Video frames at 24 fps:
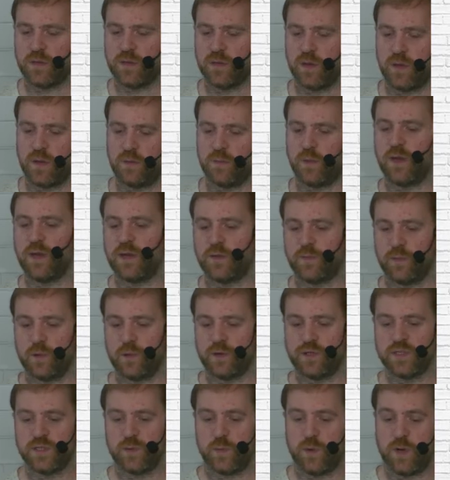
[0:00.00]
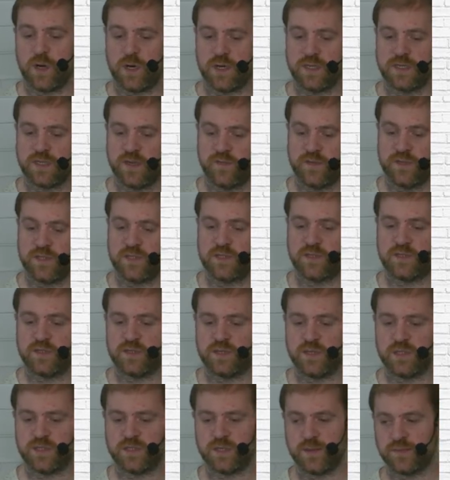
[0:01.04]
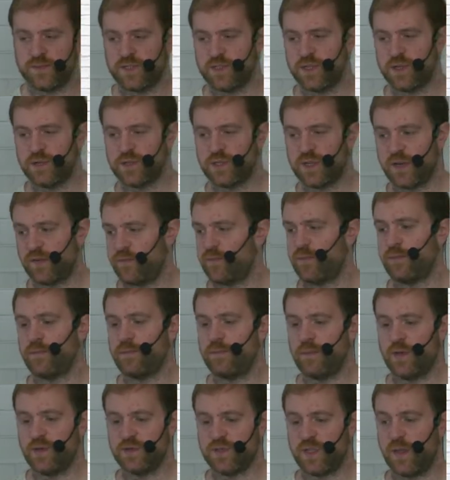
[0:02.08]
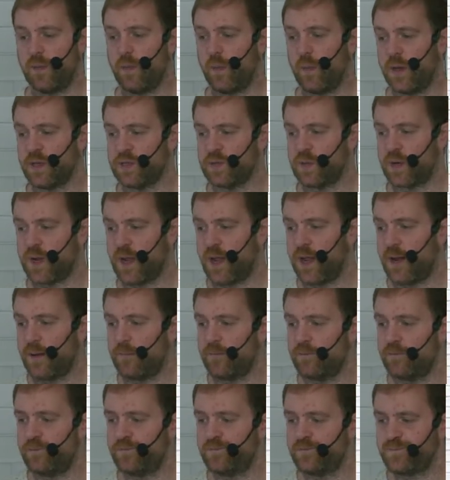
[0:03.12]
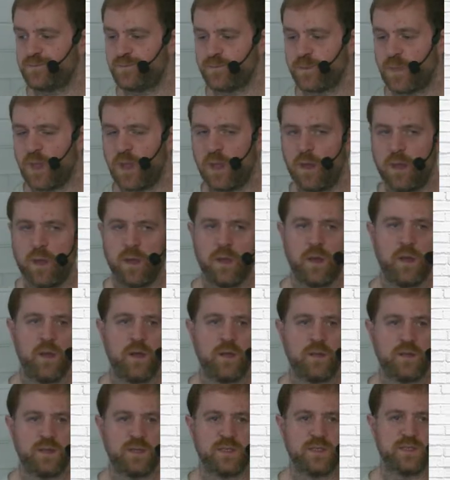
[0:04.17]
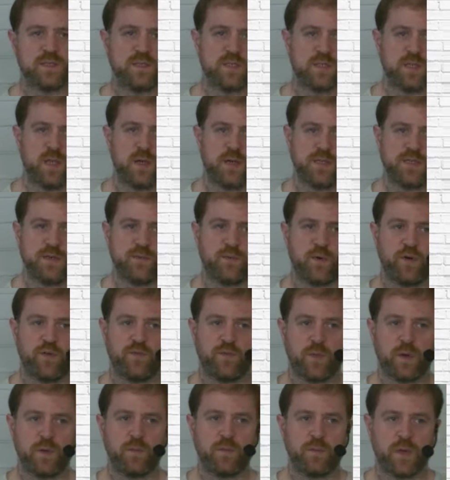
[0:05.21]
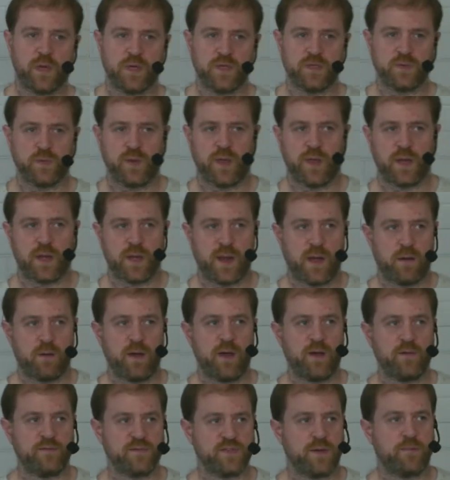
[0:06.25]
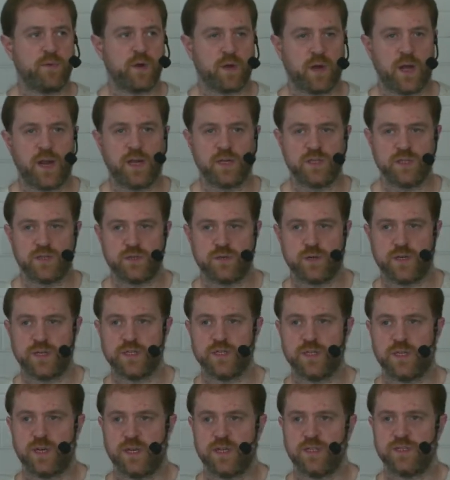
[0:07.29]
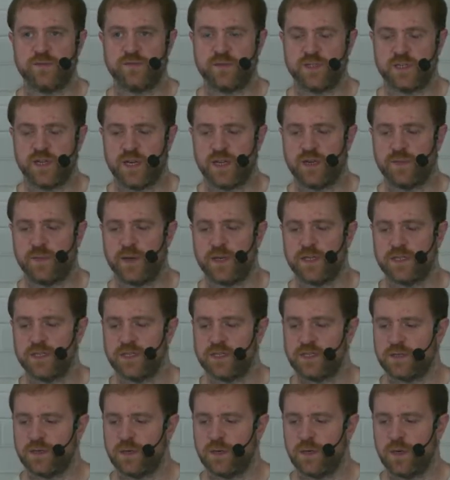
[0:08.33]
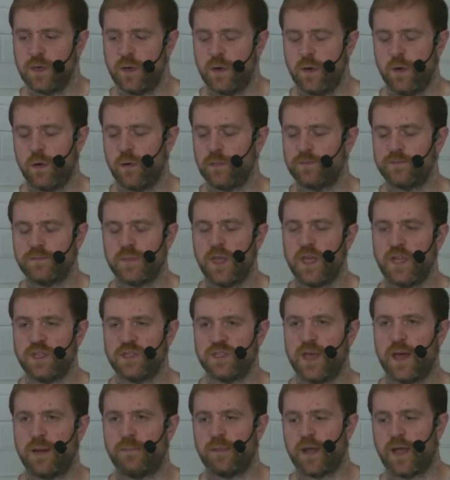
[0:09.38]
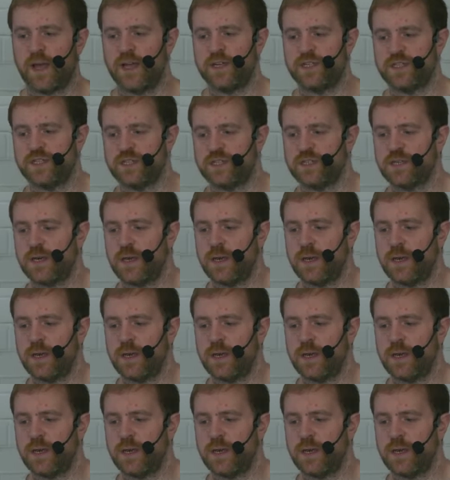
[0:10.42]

And when it deploys the worker service, it substitutes a different username and password again. This is a slight improvement, because we can now have separate connection strings in each of the databases, or each of the applications.